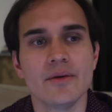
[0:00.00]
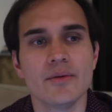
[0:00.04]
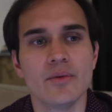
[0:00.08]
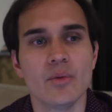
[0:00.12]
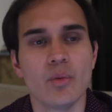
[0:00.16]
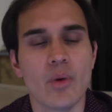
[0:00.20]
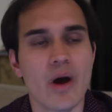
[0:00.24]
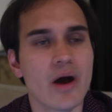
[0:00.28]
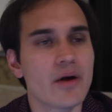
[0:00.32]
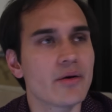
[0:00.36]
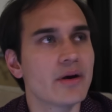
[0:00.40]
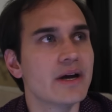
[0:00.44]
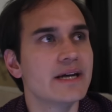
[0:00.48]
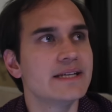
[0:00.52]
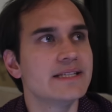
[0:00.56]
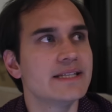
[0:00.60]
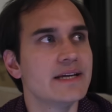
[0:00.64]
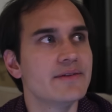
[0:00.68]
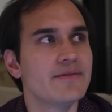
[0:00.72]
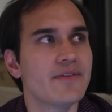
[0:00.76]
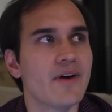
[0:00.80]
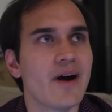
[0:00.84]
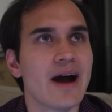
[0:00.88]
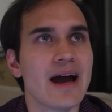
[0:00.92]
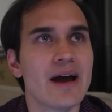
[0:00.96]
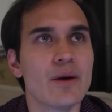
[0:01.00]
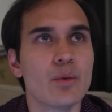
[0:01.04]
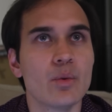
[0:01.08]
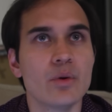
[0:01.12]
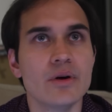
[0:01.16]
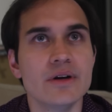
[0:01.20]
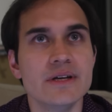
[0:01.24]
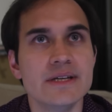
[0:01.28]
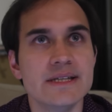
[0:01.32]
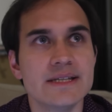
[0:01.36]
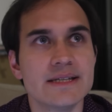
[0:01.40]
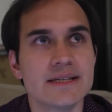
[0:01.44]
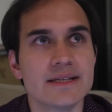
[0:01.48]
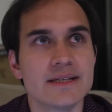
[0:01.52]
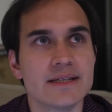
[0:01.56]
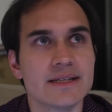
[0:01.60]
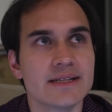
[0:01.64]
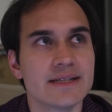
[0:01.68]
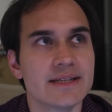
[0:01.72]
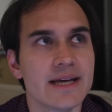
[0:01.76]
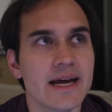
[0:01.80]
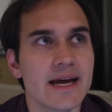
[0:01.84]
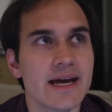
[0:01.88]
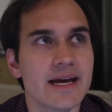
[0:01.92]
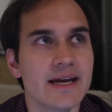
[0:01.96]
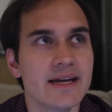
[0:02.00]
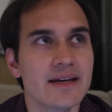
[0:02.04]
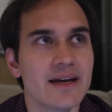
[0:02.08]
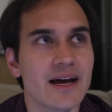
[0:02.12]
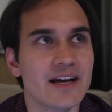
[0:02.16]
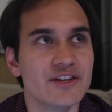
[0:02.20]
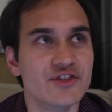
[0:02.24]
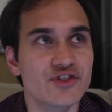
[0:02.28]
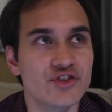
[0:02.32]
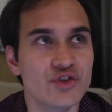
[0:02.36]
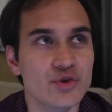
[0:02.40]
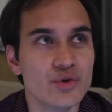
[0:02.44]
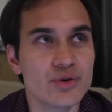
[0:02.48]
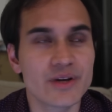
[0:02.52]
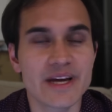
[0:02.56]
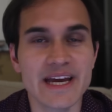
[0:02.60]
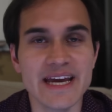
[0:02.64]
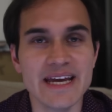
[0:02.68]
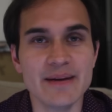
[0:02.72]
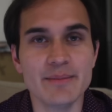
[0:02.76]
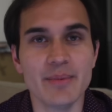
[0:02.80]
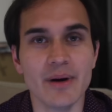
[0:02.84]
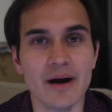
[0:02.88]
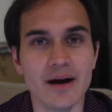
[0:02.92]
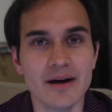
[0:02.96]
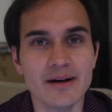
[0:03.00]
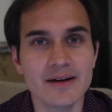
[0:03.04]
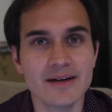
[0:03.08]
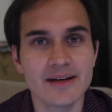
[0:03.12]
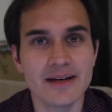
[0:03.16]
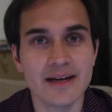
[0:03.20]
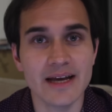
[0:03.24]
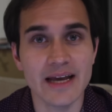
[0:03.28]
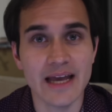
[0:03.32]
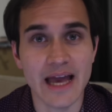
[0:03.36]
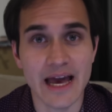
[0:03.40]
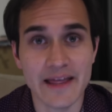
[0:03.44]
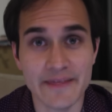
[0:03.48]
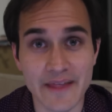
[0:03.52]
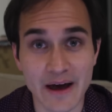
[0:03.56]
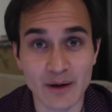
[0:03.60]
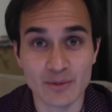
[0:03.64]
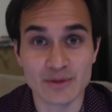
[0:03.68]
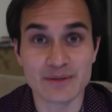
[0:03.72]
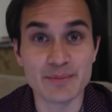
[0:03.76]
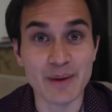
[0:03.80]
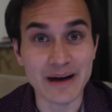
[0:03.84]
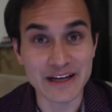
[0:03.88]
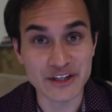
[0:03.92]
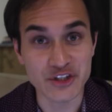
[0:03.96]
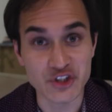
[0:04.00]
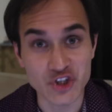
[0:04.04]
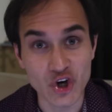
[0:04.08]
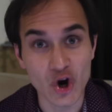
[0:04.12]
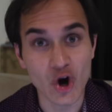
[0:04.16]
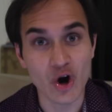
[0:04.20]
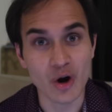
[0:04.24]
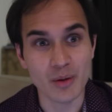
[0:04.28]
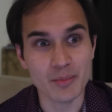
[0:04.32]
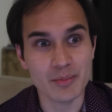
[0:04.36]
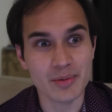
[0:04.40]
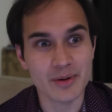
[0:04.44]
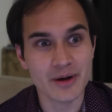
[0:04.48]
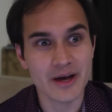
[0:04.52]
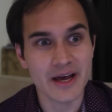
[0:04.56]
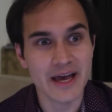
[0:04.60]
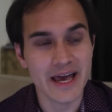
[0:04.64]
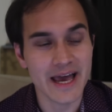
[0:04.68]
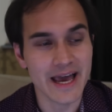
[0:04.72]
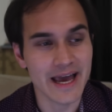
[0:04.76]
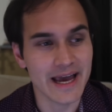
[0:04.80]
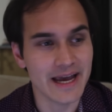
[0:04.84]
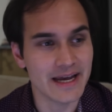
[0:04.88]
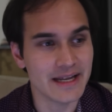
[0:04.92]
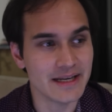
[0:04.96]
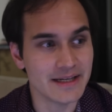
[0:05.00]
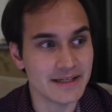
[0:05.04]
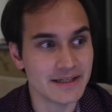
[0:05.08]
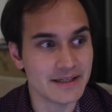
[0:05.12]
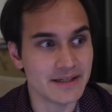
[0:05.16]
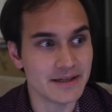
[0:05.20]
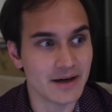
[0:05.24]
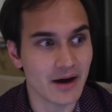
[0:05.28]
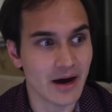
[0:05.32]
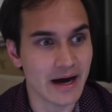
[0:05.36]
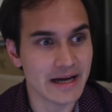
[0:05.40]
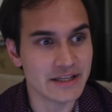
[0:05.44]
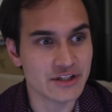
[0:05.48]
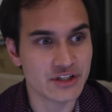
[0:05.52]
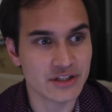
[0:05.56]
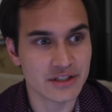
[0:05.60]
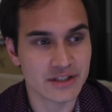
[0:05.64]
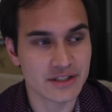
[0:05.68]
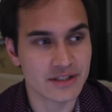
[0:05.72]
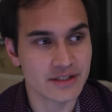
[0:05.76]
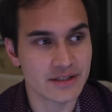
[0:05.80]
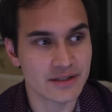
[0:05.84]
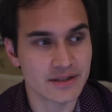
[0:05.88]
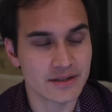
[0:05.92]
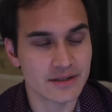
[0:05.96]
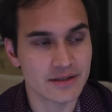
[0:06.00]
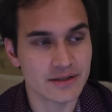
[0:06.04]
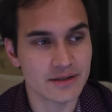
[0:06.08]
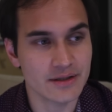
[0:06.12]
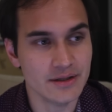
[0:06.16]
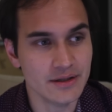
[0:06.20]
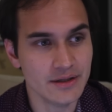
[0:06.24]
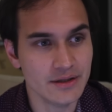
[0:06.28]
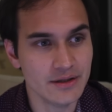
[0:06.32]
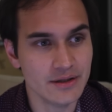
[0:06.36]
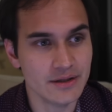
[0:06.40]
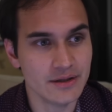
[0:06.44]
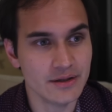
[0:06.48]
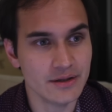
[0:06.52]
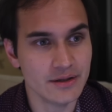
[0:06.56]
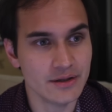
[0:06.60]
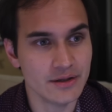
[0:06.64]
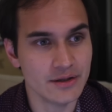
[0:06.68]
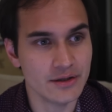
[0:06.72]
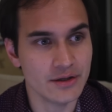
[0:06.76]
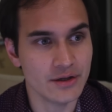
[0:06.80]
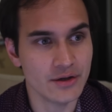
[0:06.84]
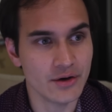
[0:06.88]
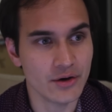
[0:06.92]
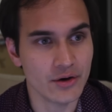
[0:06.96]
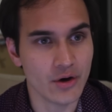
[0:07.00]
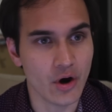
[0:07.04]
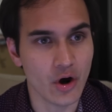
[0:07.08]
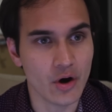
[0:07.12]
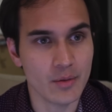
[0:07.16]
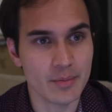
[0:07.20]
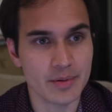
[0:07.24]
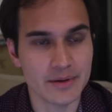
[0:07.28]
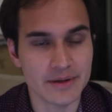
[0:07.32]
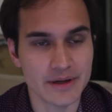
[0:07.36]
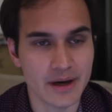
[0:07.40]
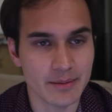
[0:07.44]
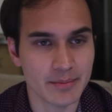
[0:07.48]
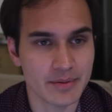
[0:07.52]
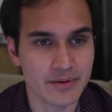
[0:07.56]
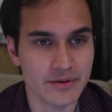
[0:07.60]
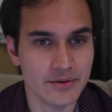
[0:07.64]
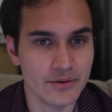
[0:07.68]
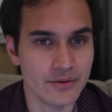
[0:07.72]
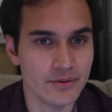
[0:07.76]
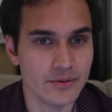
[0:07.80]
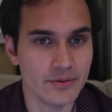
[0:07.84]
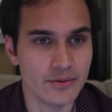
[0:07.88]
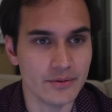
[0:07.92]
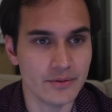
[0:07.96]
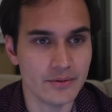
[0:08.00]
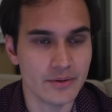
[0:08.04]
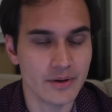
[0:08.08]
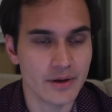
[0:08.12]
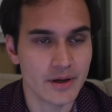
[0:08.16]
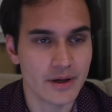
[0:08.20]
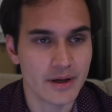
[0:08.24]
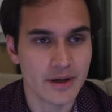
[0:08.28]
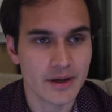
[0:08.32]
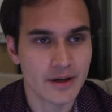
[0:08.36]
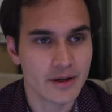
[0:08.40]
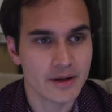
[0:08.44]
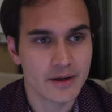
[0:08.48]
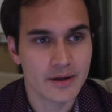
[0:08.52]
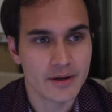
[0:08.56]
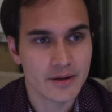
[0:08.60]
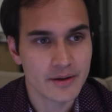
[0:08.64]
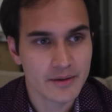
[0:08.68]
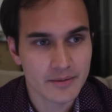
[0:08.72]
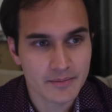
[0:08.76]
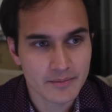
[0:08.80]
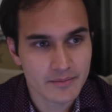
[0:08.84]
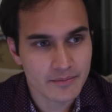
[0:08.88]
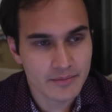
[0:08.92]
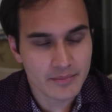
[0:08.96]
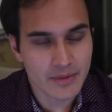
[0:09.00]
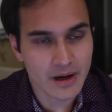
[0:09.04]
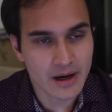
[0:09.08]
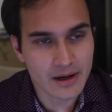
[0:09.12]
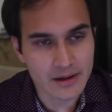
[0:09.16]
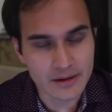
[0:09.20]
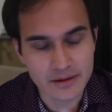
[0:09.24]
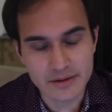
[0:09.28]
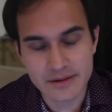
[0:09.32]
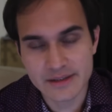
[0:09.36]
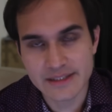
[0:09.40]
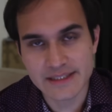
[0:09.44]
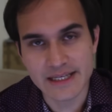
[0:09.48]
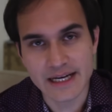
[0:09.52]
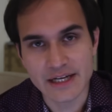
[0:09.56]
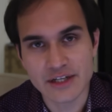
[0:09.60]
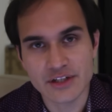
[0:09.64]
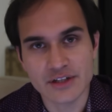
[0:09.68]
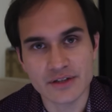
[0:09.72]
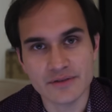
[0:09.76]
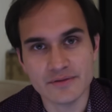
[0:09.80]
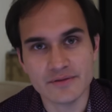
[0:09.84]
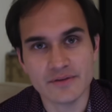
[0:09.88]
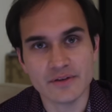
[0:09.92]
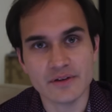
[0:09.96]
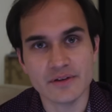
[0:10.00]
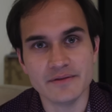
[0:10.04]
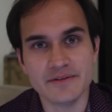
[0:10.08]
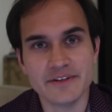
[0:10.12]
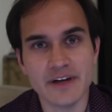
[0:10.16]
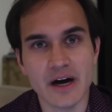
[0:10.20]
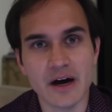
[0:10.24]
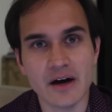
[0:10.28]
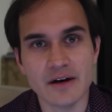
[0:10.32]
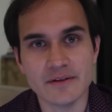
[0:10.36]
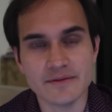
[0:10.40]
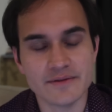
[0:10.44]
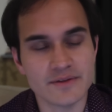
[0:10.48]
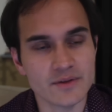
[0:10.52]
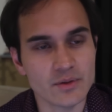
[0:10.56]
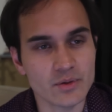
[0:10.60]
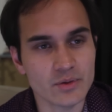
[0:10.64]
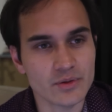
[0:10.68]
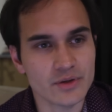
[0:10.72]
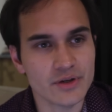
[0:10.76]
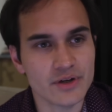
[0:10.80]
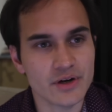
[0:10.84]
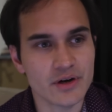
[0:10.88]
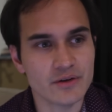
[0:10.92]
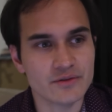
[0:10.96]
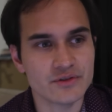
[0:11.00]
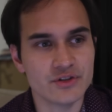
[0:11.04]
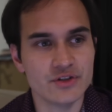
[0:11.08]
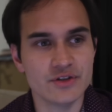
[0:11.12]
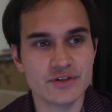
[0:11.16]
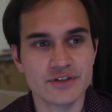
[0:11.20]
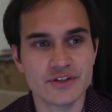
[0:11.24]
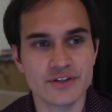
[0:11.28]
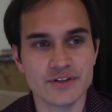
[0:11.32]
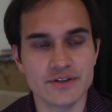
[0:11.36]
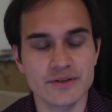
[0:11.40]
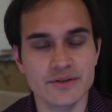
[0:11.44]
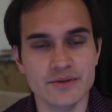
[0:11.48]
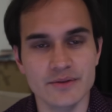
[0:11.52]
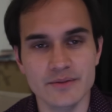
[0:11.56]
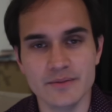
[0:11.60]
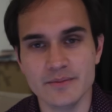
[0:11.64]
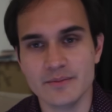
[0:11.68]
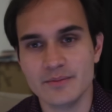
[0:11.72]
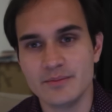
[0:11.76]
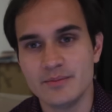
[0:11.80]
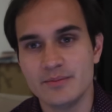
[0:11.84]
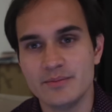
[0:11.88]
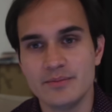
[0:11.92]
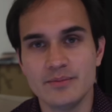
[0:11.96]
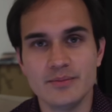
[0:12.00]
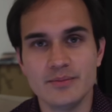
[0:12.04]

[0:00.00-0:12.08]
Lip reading: whereas if I was, say, a zookeeper and that was my job, and I just opened up a new, I don't know, section full of doves, or, I was used to,